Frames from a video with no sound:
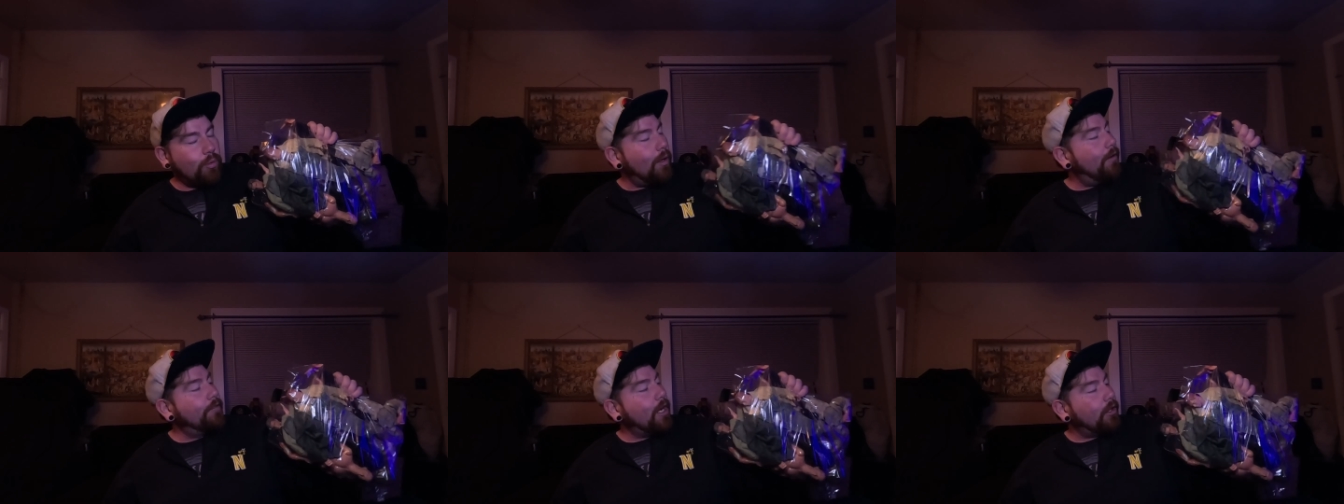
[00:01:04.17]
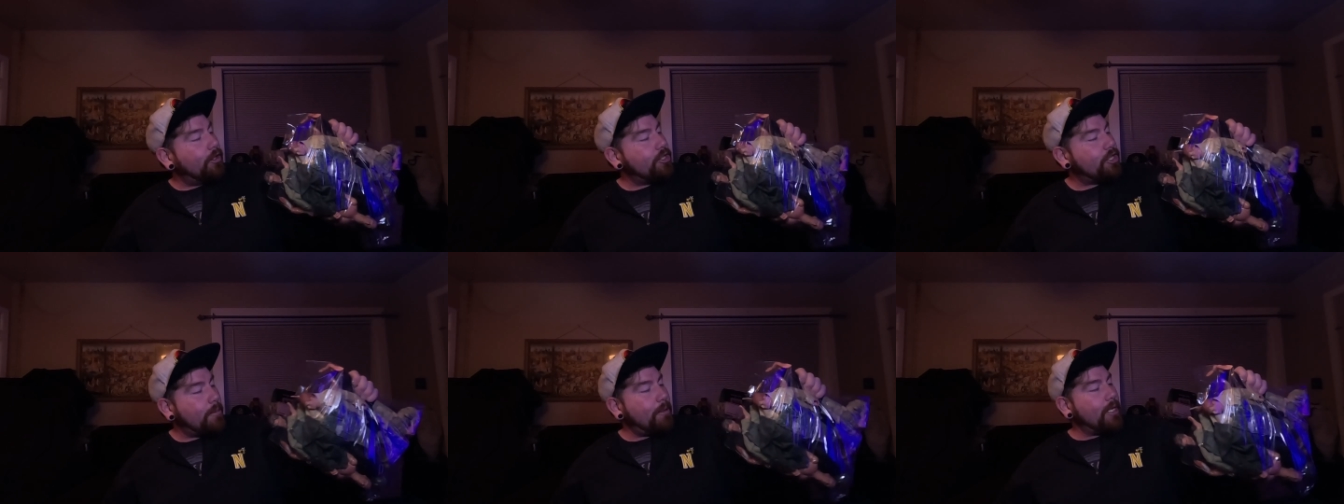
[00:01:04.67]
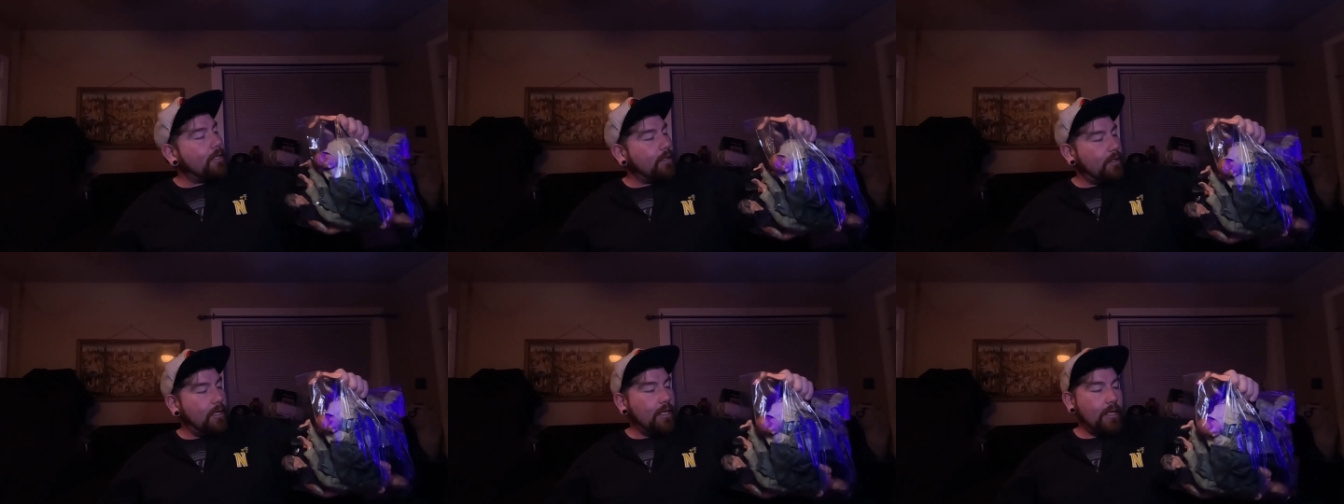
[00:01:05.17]
$12 shipping.
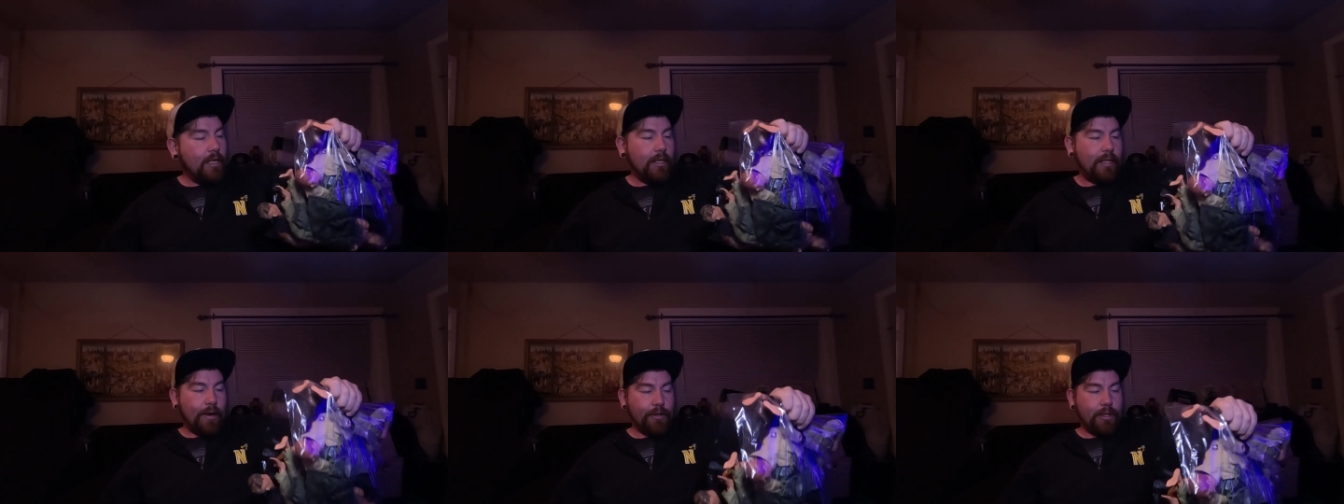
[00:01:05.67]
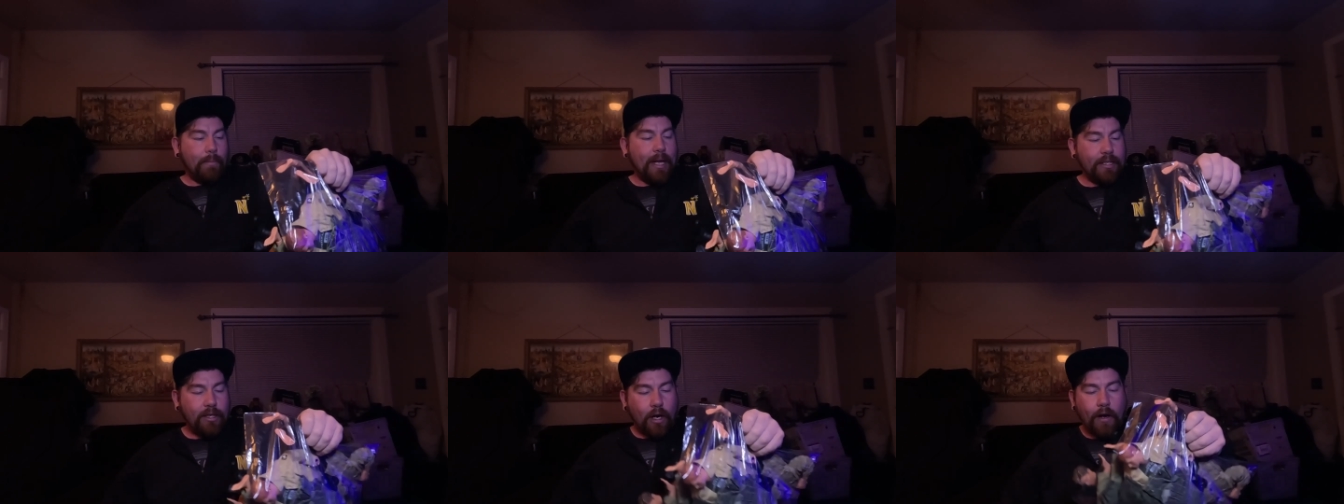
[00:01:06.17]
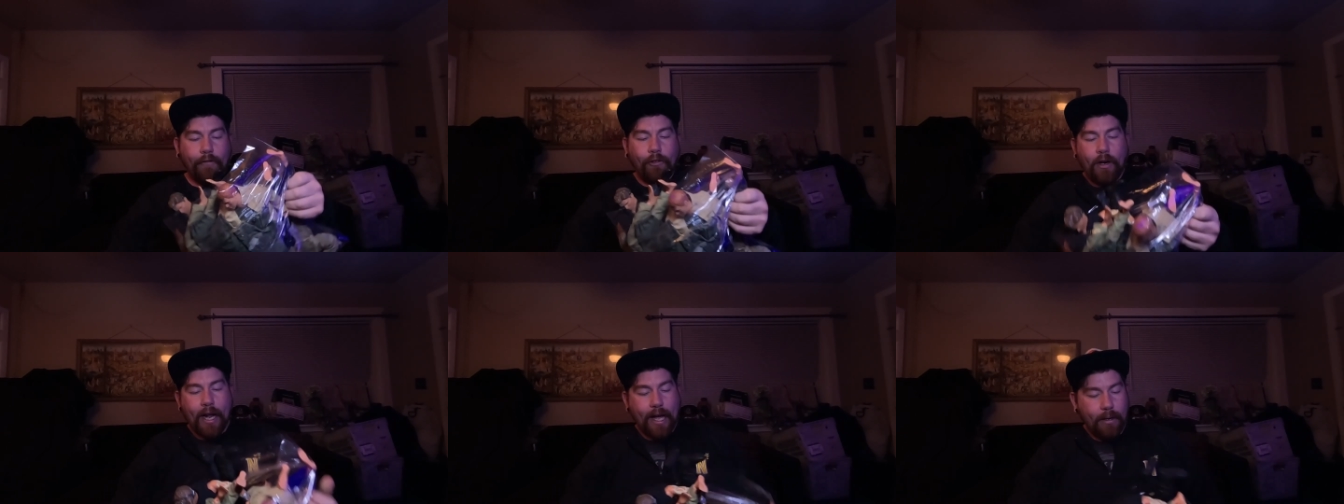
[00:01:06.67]
That was the best
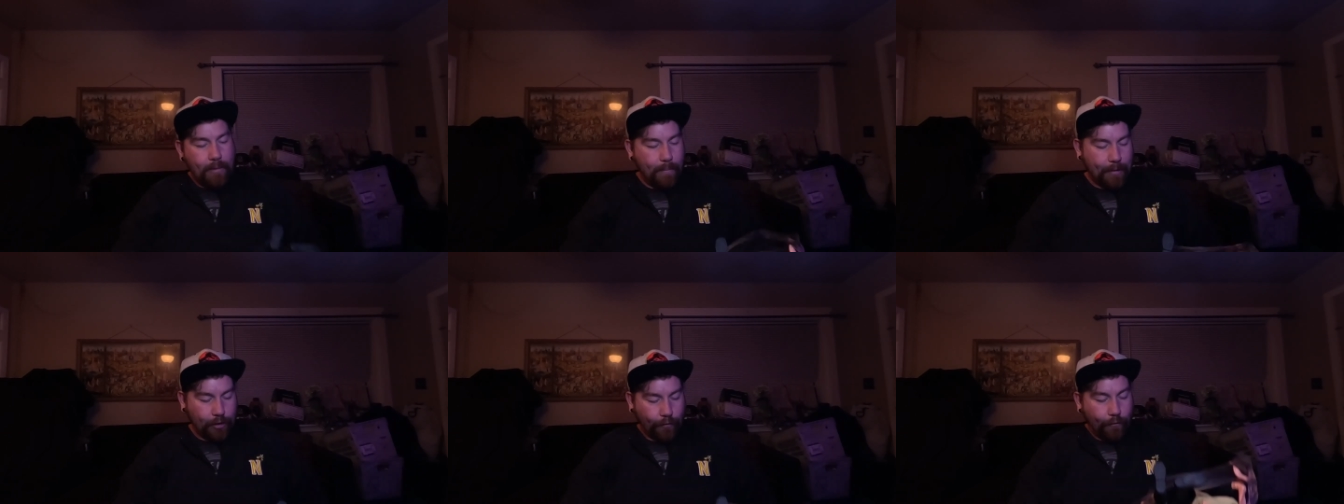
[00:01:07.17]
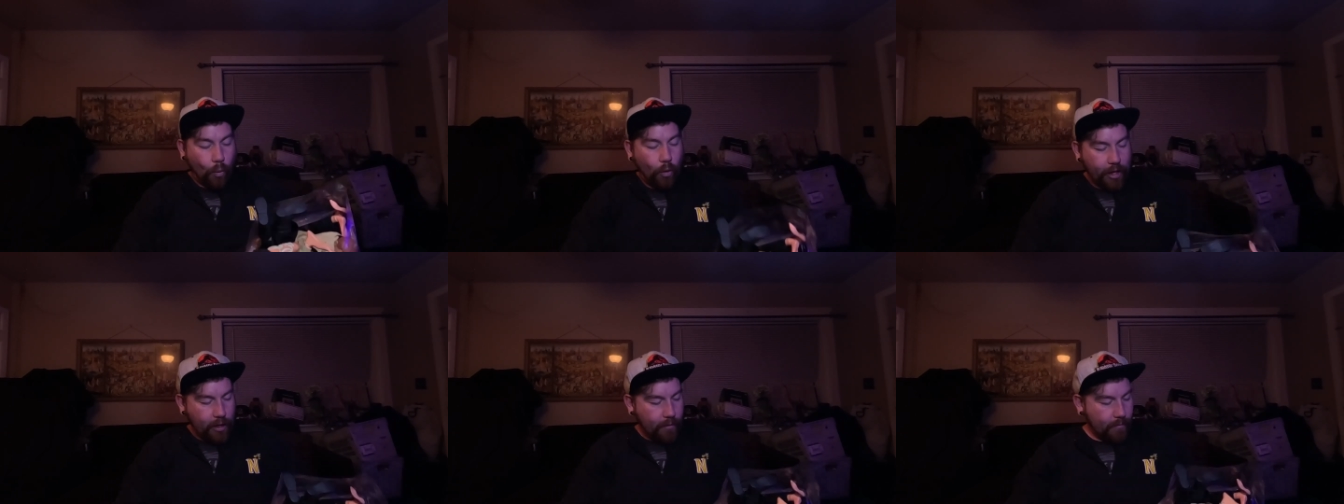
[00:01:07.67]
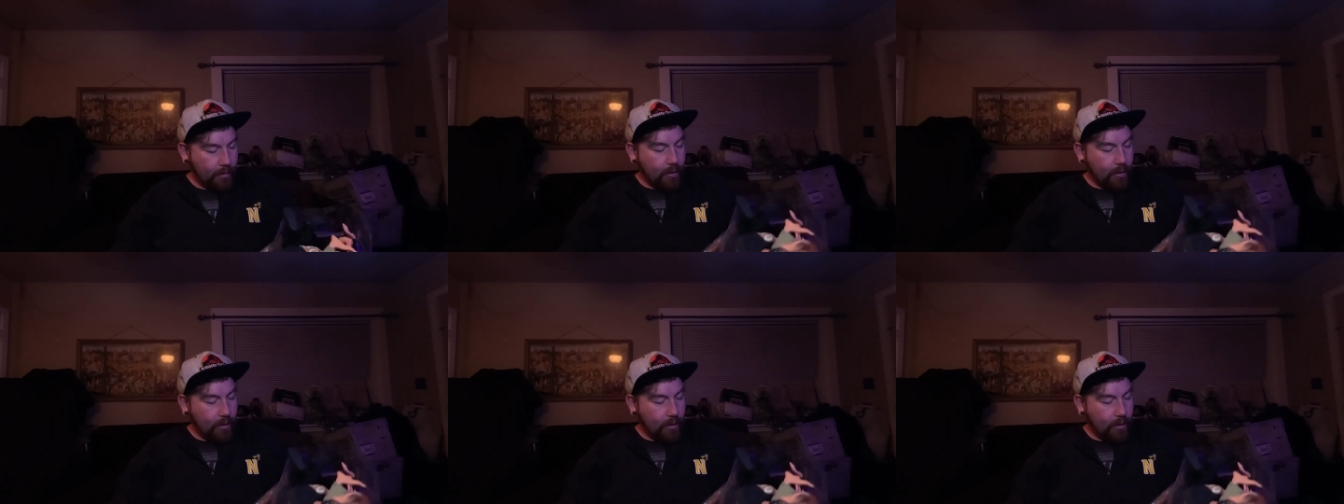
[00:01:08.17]
offer. I had them up as 40.